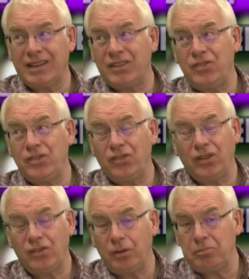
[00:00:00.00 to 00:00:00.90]
and
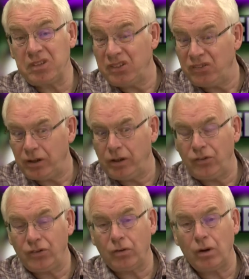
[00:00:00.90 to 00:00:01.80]
intercity,
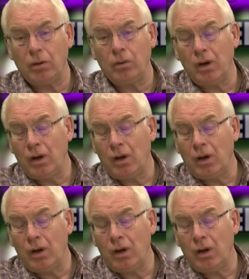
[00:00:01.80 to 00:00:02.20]
continue to grow.